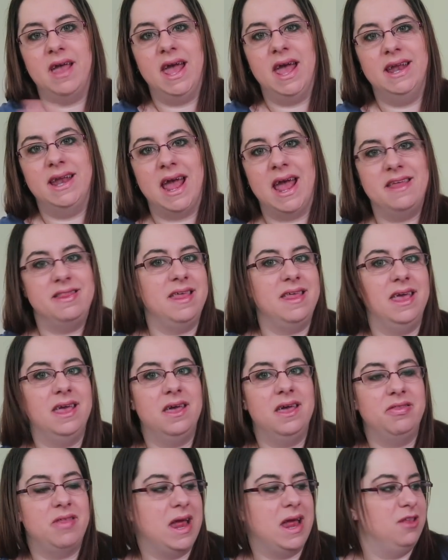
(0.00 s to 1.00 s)
and I
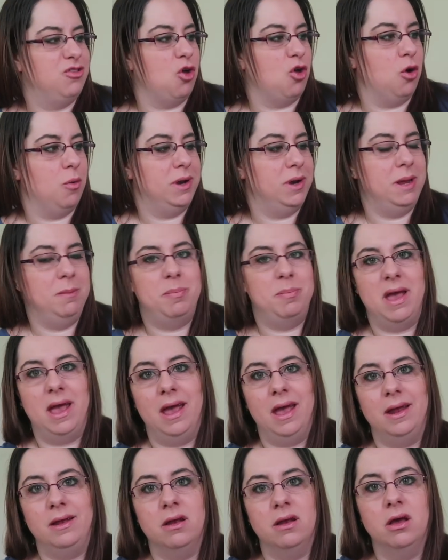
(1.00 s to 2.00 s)
think that it's already
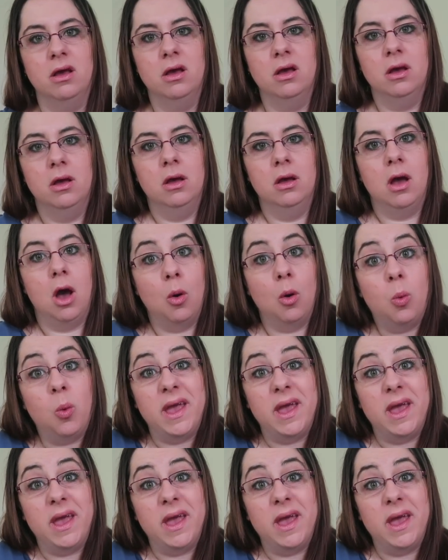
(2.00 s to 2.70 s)
been a